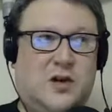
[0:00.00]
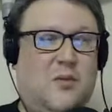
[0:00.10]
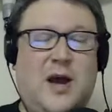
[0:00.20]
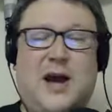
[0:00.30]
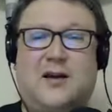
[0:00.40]

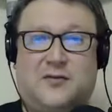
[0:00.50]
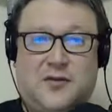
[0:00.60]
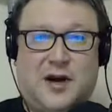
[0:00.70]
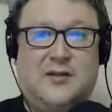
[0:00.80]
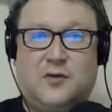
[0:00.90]
come back
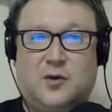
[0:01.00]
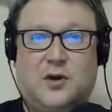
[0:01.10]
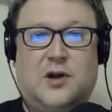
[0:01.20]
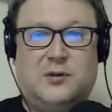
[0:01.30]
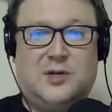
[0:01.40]
and fight
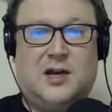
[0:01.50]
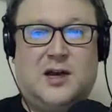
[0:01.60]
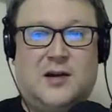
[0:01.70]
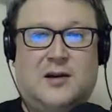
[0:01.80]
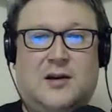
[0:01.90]
for another
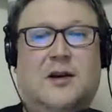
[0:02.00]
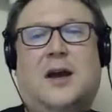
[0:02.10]
day.